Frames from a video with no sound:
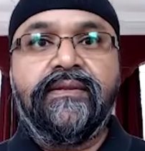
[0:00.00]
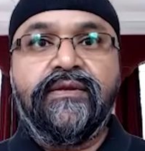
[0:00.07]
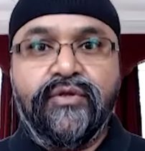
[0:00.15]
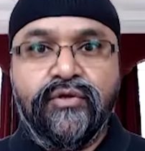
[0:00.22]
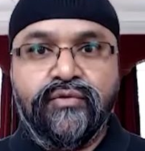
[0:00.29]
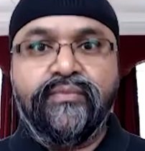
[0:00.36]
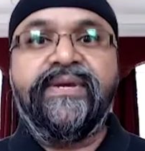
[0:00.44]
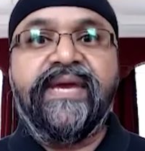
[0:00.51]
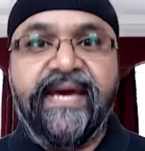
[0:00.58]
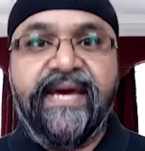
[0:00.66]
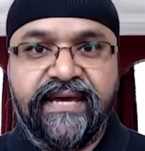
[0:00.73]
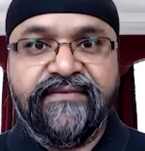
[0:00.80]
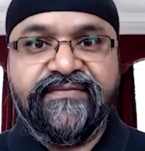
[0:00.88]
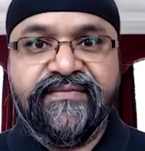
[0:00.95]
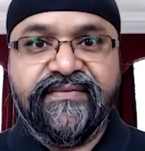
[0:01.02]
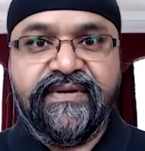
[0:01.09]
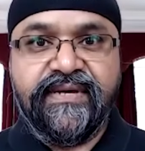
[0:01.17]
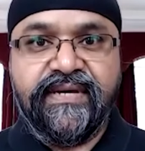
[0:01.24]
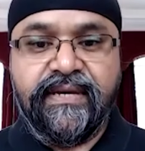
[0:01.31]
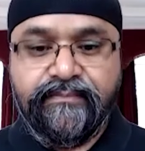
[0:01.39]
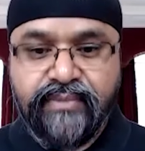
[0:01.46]
do we have
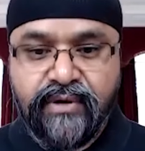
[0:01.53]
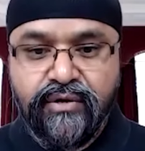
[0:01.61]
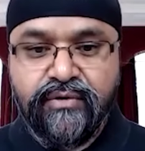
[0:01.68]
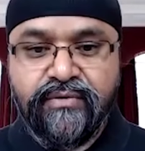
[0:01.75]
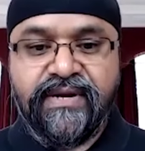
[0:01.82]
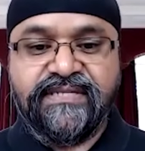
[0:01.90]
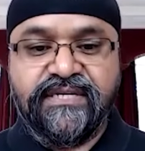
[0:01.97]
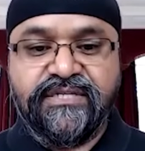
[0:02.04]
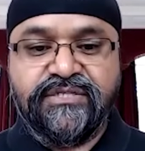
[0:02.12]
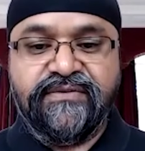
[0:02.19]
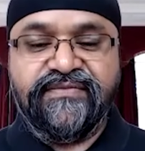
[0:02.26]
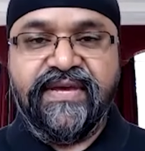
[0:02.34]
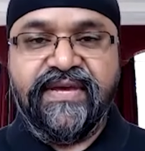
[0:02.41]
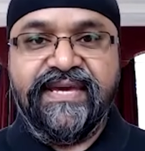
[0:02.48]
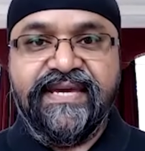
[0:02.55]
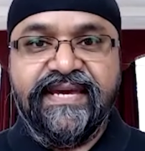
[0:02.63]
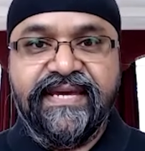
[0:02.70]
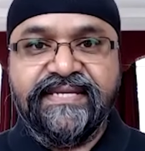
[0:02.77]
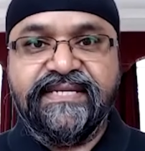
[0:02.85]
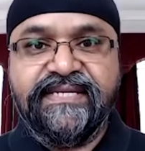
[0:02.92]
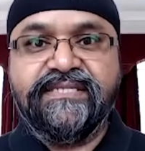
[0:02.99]
a polarization of
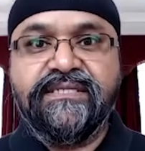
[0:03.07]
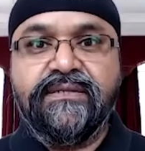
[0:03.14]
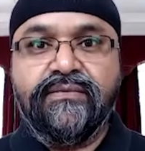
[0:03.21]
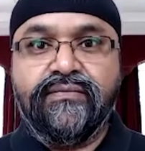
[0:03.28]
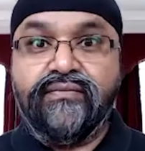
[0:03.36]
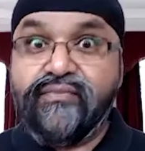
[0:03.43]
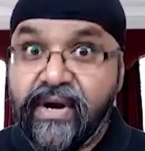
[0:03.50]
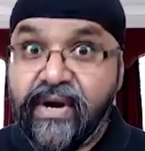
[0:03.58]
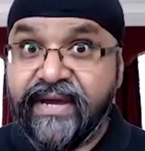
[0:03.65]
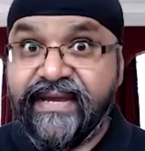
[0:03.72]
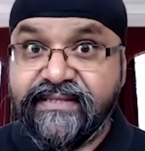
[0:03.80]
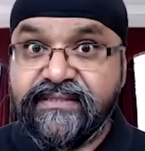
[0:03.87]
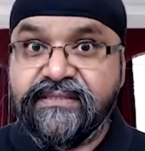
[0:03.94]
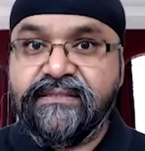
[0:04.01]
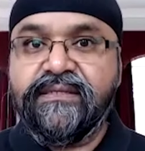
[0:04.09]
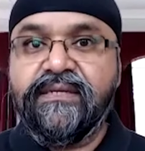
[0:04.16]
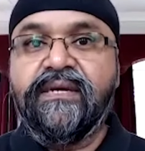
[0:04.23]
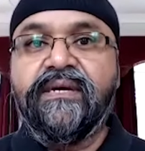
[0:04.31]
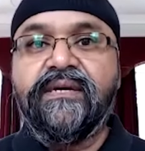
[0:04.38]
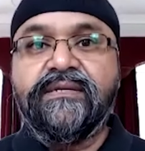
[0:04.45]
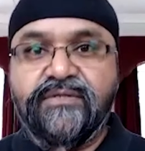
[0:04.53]
is it right
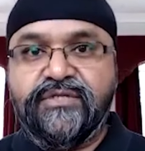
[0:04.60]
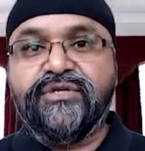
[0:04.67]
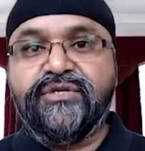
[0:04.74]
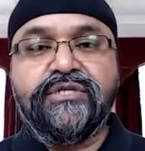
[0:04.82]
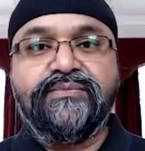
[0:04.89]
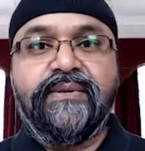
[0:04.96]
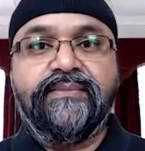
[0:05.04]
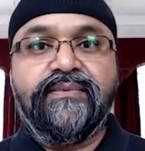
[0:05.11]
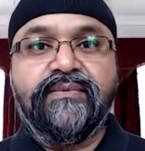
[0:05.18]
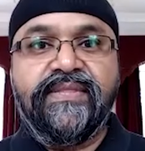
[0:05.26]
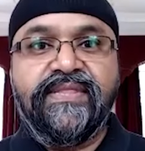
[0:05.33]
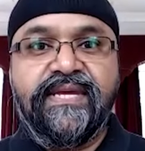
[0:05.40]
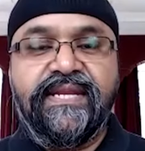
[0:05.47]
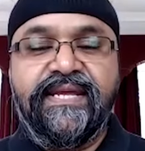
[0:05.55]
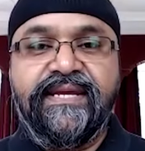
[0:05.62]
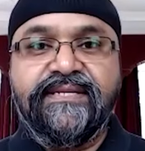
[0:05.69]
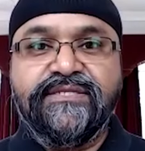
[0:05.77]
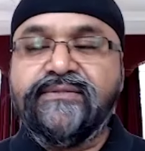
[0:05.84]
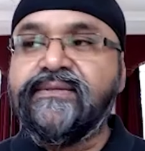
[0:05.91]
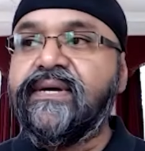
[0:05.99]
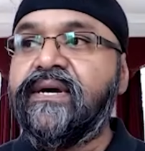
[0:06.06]
to charge people they need
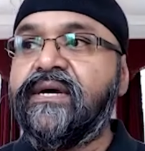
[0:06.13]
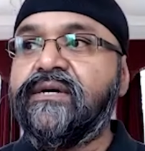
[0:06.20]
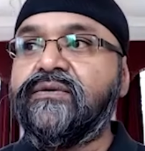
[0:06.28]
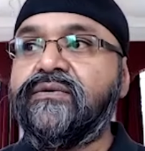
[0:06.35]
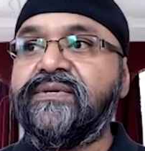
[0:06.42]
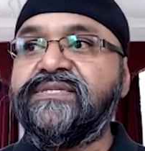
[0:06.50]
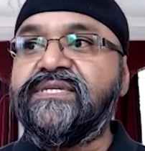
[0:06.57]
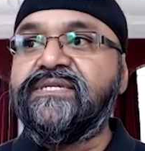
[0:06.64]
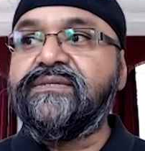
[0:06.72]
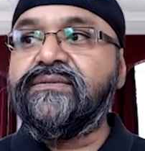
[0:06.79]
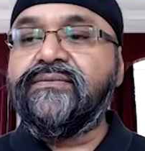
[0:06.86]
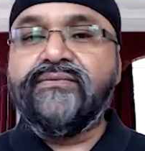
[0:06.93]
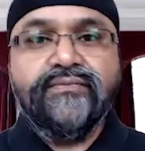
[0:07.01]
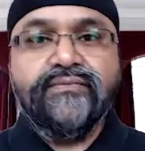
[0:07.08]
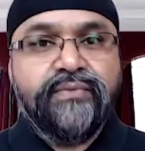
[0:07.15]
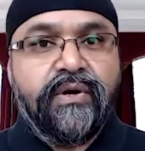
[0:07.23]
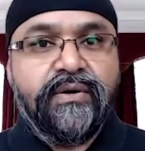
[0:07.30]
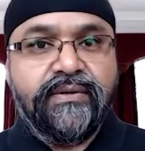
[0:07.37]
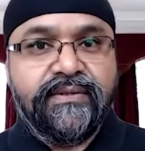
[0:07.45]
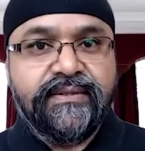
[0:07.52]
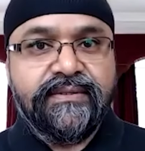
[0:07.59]
you, or is it
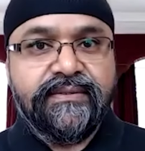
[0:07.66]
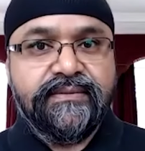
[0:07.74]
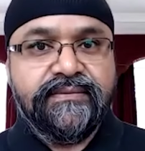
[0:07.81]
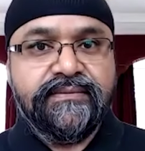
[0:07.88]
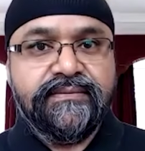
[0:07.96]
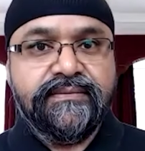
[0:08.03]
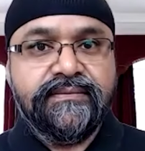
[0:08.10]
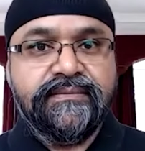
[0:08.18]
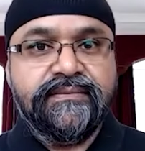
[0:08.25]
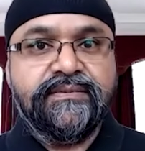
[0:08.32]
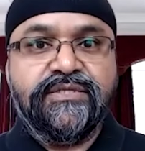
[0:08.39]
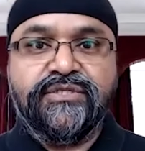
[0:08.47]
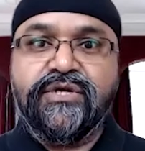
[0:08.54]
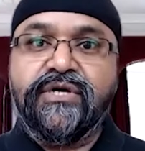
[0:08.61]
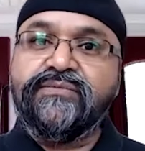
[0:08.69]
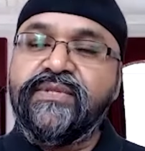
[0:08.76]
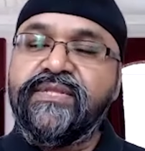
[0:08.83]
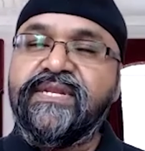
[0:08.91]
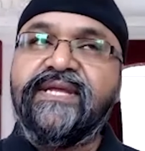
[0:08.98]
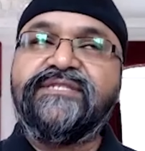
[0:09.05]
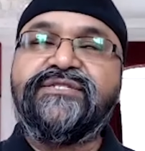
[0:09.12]
wrong to charge them when
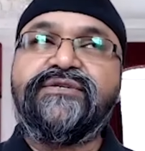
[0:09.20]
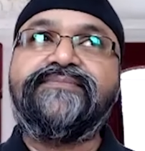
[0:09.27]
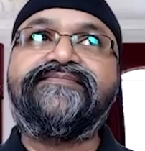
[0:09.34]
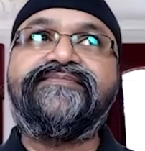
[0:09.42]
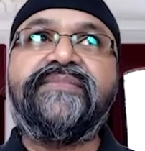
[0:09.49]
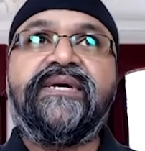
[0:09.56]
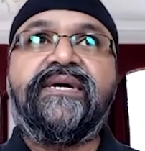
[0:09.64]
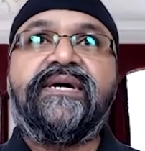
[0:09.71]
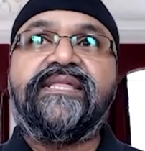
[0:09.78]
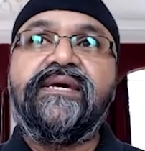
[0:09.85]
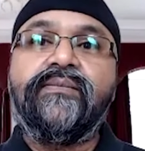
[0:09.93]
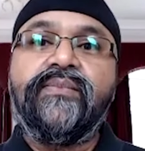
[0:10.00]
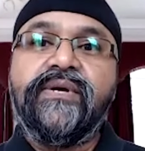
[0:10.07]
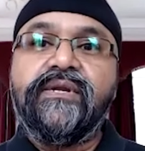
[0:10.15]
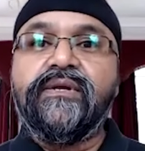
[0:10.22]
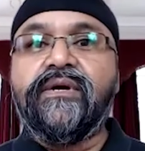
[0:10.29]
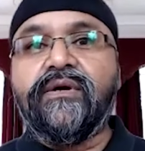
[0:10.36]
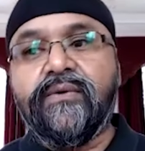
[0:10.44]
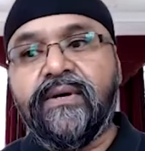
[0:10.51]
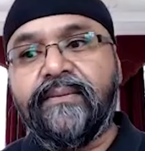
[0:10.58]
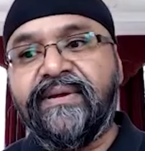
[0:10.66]
they need you? I think we're going to
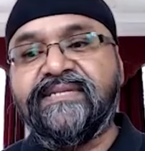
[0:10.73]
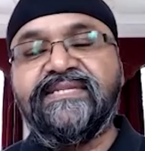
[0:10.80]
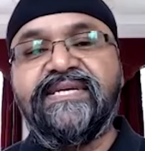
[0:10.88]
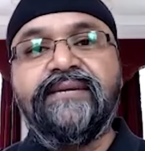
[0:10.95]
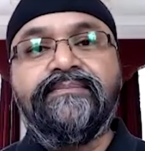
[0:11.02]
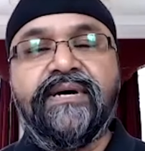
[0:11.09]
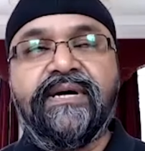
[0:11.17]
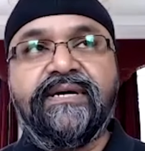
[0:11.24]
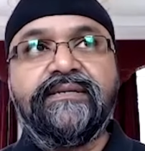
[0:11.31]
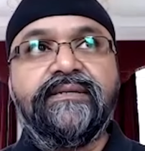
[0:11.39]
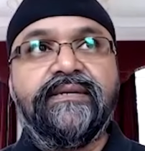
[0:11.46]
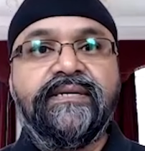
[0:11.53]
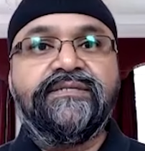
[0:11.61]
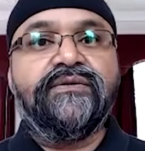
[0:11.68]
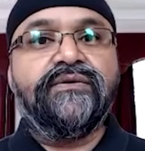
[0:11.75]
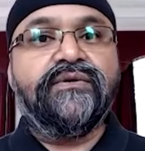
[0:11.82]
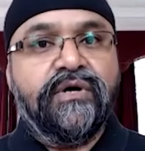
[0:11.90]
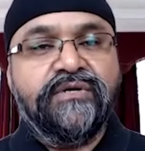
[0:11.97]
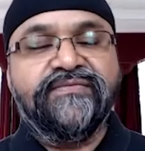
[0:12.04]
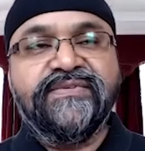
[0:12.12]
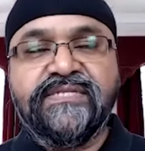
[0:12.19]
go a bit deeper into a
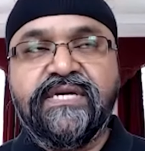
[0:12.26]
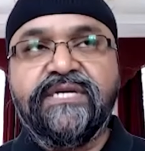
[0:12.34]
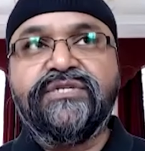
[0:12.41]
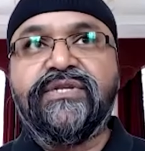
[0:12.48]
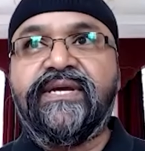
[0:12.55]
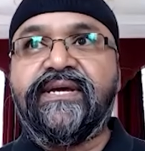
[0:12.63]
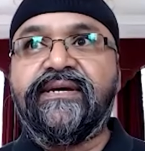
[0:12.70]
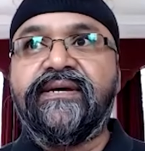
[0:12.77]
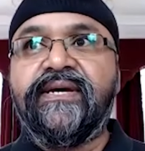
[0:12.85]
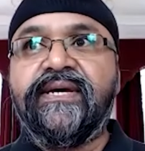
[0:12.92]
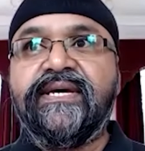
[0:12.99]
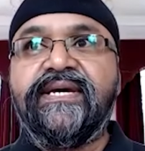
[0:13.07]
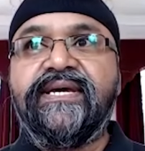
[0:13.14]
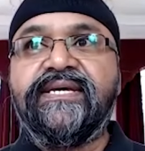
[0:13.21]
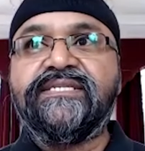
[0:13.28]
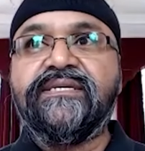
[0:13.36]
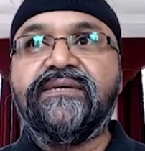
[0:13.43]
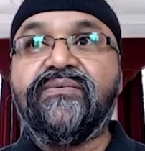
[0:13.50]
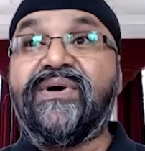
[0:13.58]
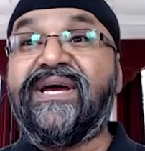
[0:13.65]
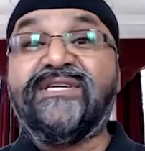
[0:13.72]
conversation here is
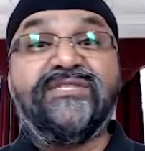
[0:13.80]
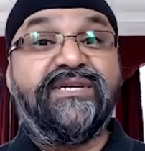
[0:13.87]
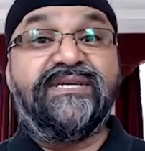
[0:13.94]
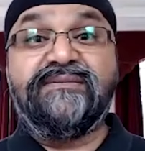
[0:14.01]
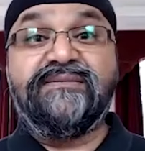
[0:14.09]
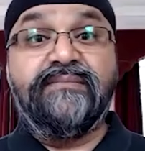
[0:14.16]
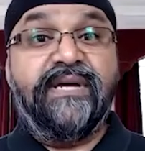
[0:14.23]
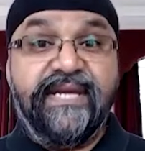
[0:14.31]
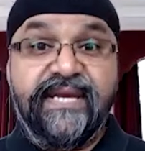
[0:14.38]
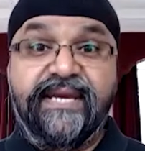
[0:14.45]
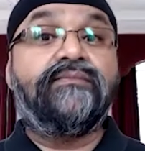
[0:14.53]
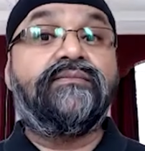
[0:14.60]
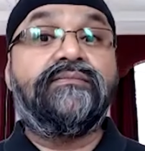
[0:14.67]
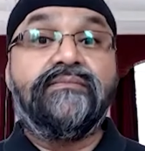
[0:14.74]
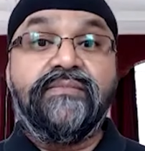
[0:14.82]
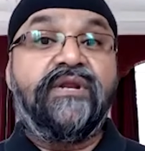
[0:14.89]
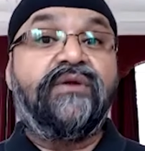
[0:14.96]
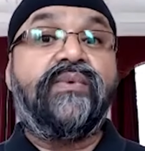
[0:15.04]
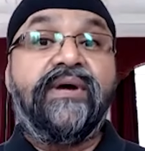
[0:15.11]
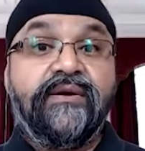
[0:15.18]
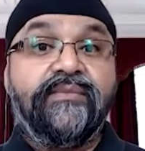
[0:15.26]
what actually is money and you know
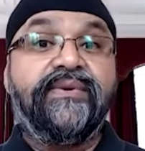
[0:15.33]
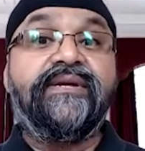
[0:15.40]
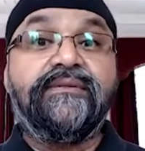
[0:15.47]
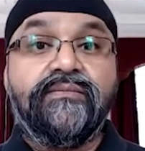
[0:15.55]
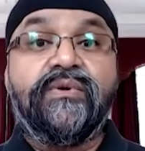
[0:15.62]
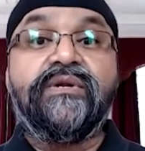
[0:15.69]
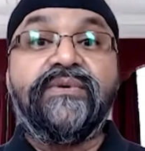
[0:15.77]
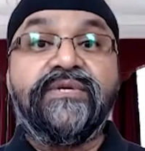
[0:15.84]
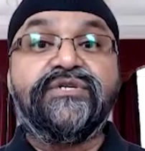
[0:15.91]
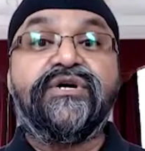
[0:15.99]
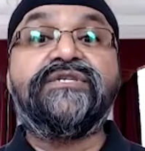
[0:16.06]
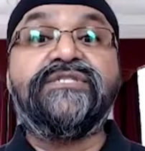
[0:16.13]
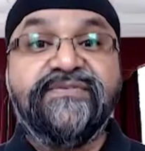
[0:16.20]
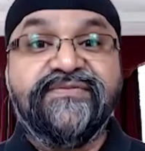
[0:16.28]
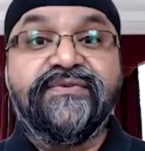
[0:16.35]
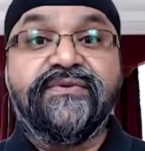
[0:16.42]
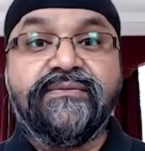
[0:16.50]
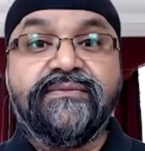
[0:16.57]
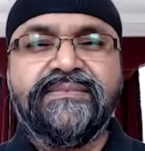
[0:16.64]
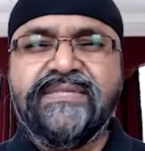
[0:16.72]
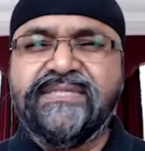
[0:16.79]
where are we what are we charging
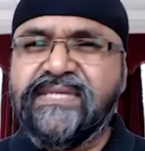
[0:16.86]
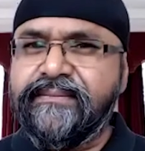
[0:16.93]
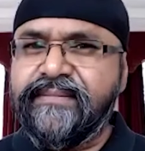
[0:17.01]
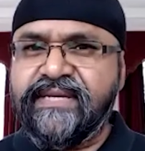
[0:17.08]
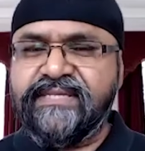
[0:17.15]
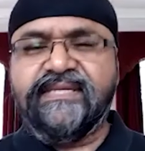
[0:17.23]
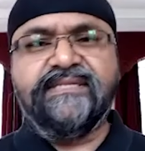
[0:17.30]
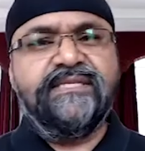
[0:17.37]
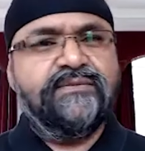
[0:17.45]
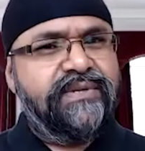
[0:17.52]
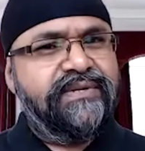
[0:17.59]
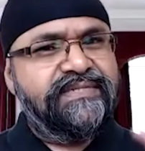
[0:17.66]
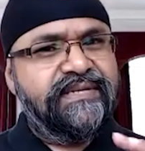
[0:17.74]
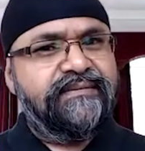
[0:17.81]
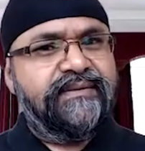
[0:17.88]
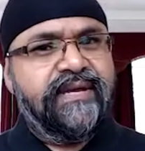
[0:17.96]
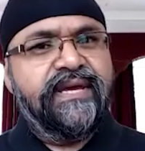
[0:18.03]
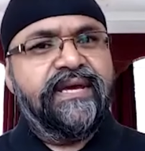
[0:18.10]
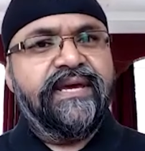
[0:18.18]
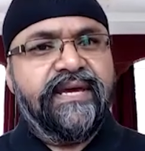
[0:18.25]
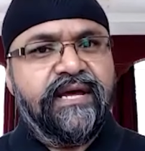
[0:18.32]
for? Does that make sense as well? Is that
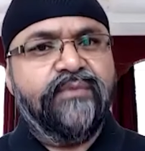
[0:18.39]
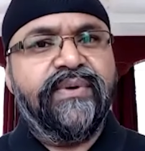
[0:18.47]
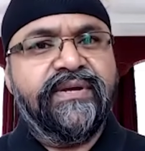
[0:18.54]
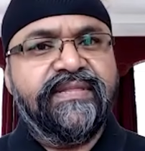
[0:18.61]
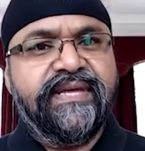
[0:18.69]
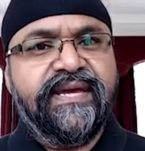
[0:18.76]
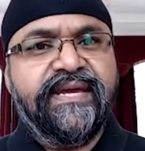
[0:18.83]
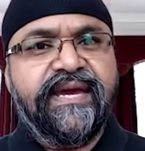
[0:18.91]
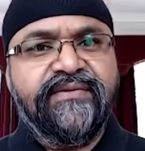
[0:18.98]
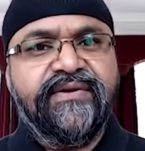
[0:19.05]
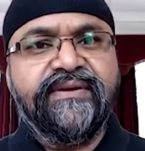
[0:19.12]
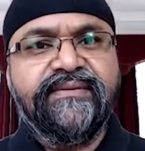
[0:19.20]
helping there Gary?